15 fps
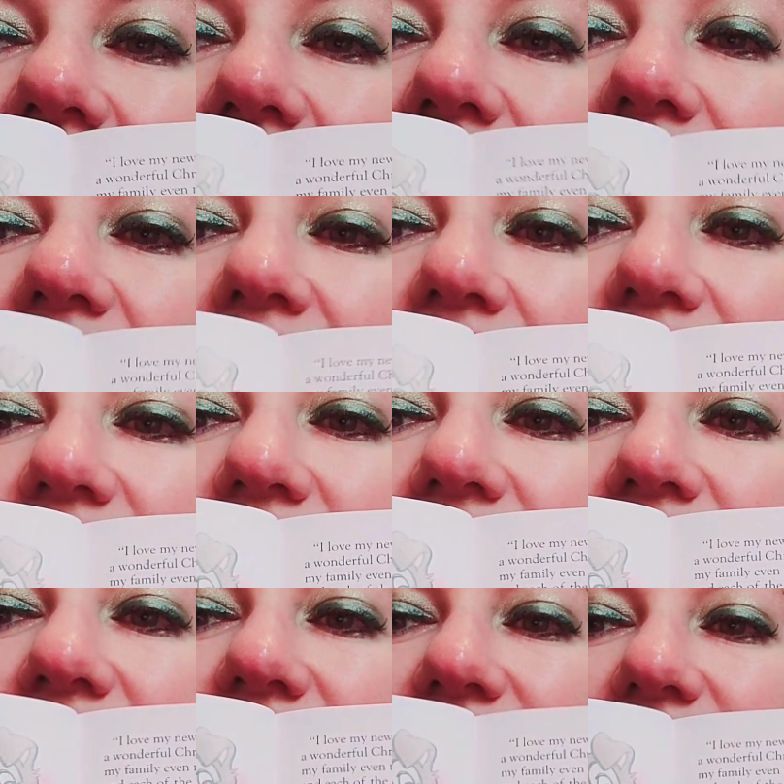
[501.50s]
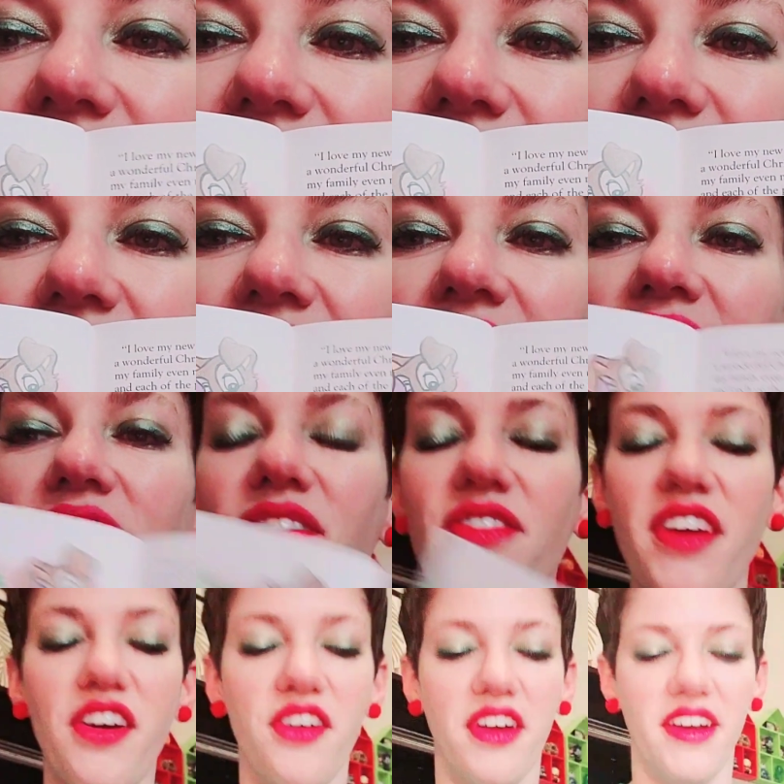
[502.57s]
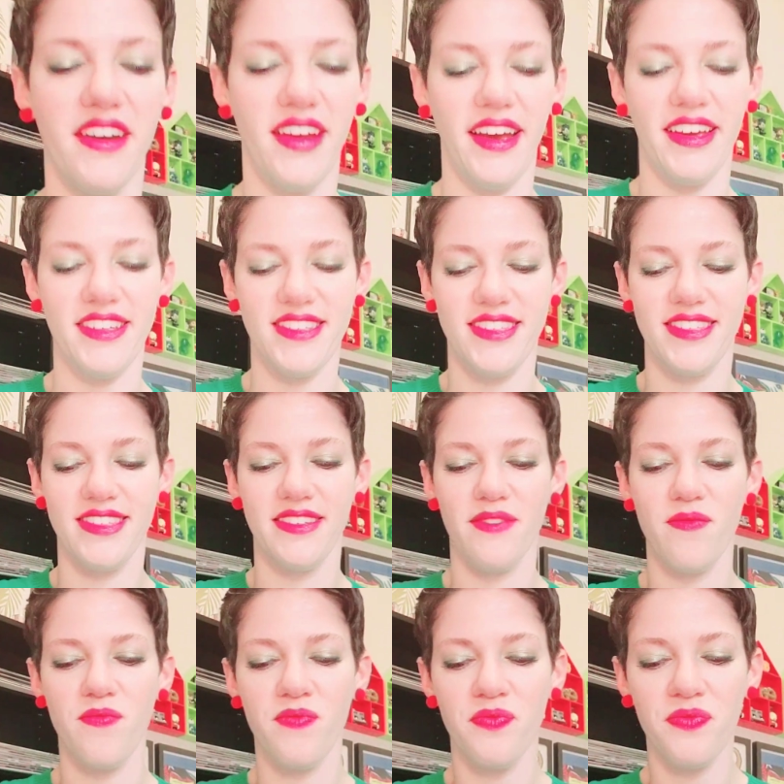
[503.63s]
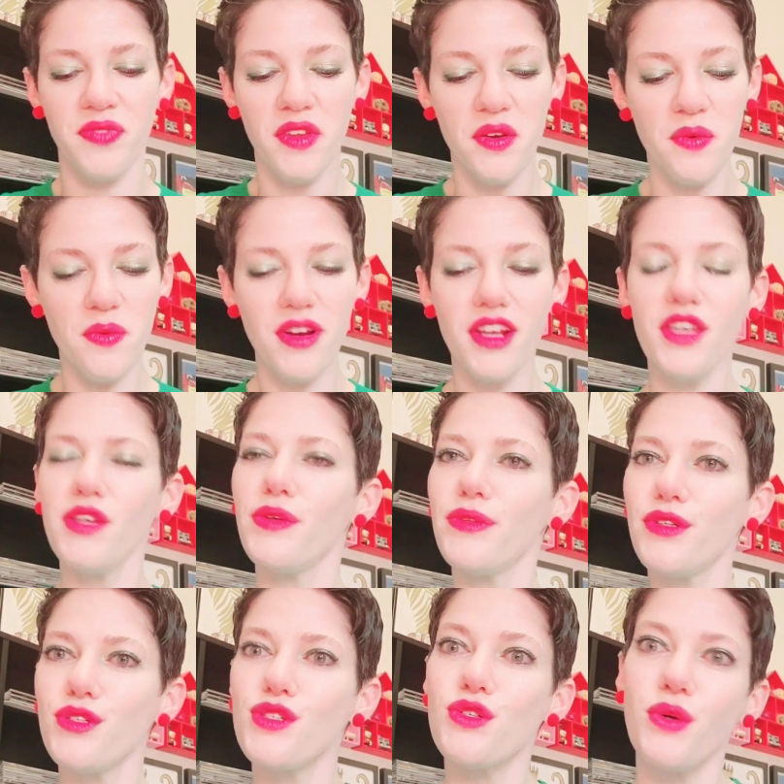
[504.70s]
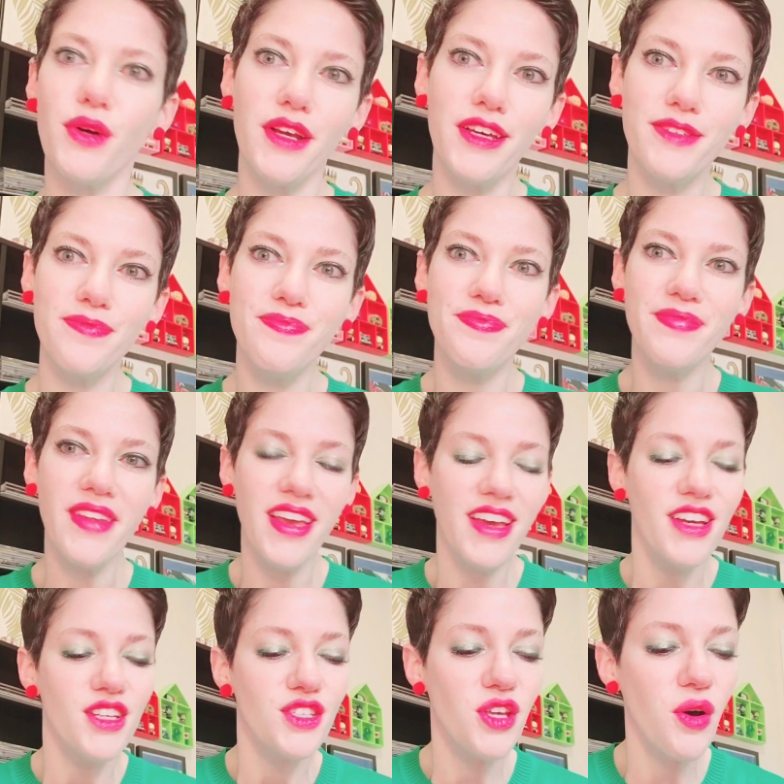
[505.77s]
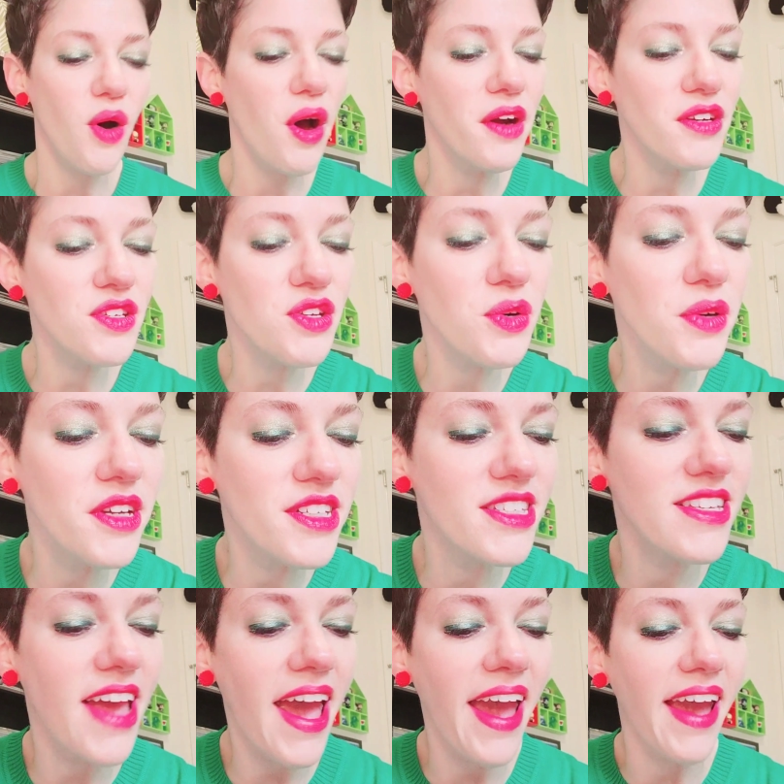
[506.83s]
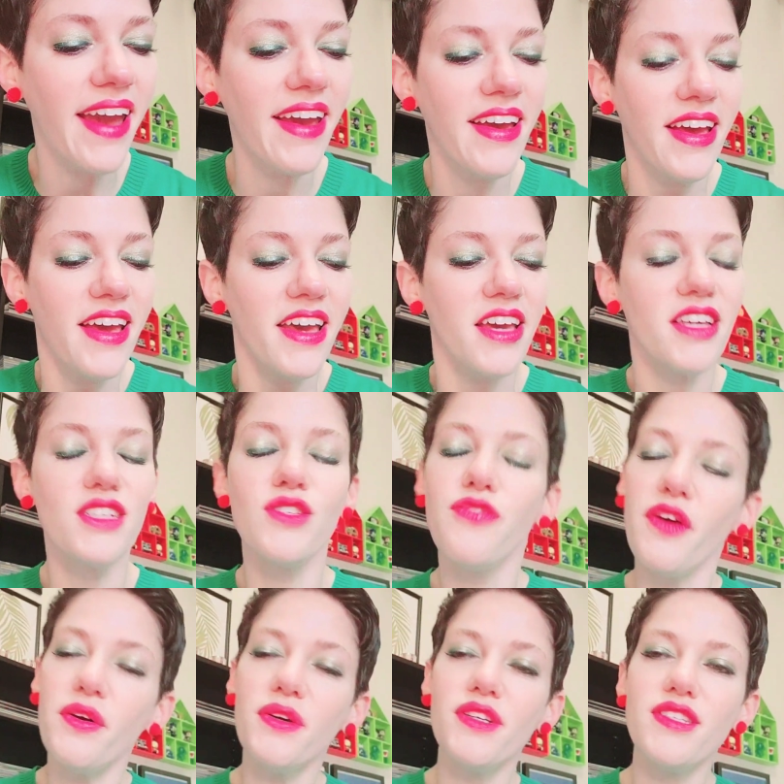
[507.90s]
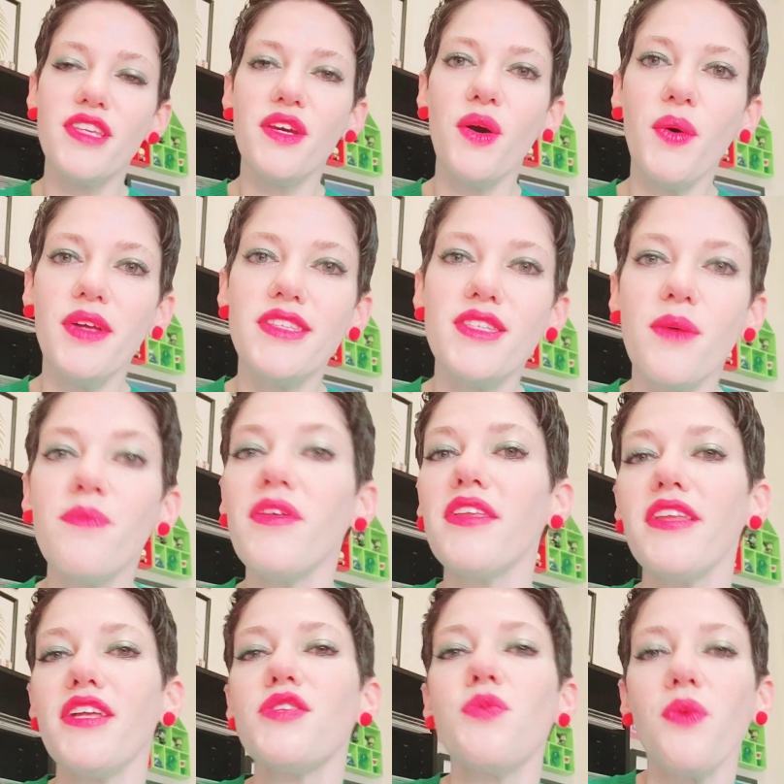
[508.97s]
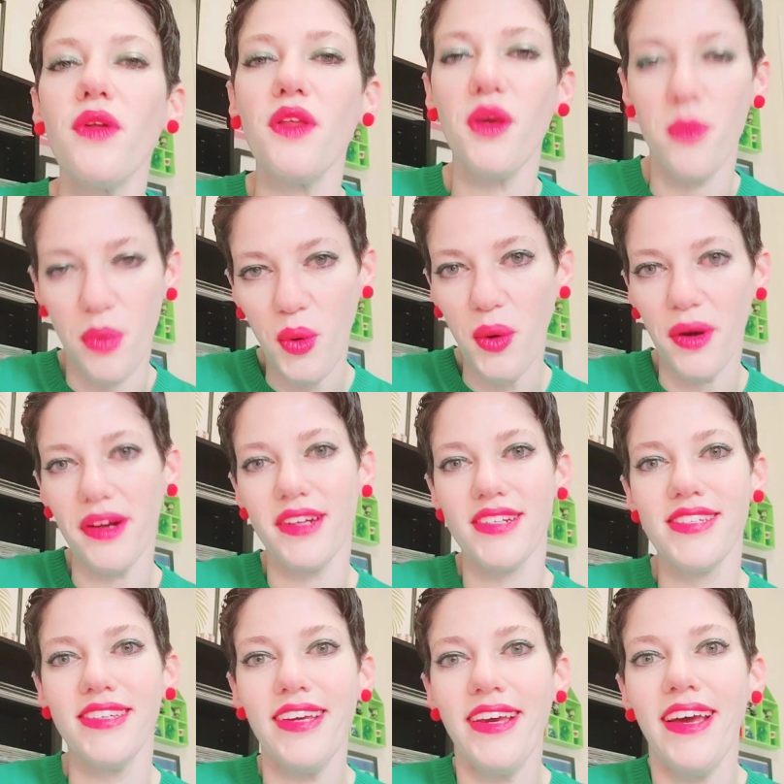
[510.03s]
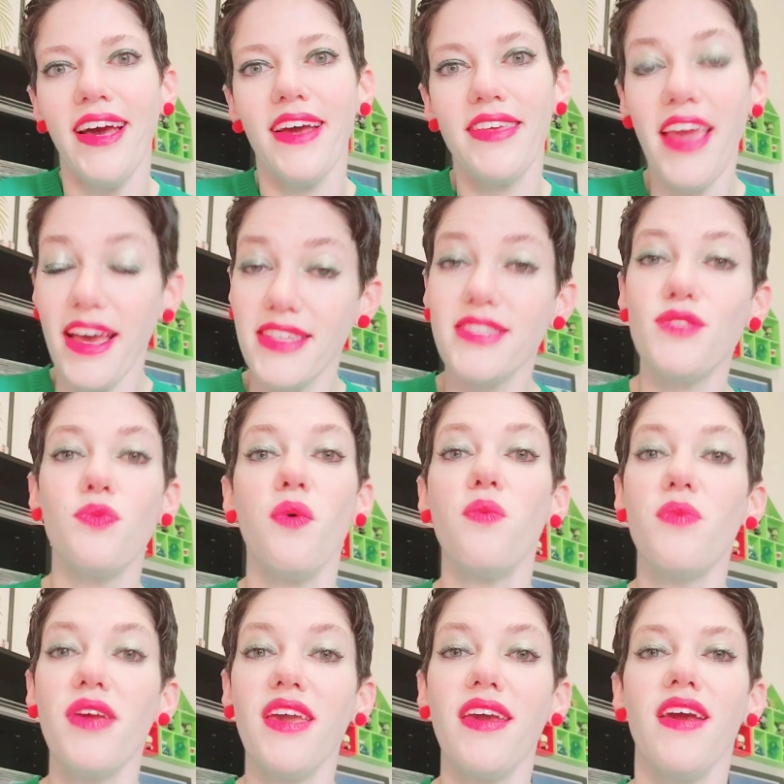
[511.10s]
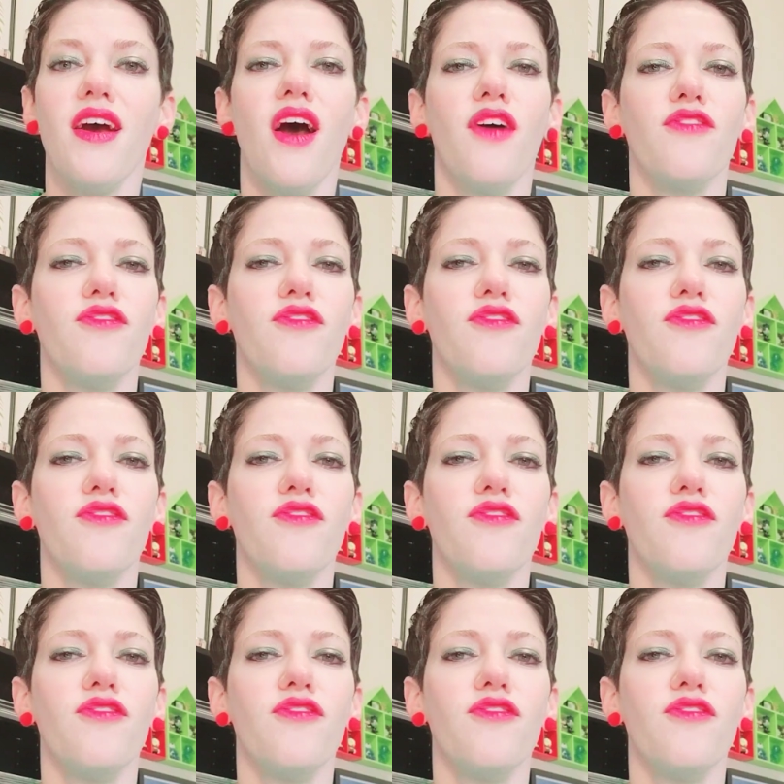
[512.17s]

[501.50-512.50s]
their collars. Very nice. What a cute little story. So our story today is focusing on something that's really important. Yes, when we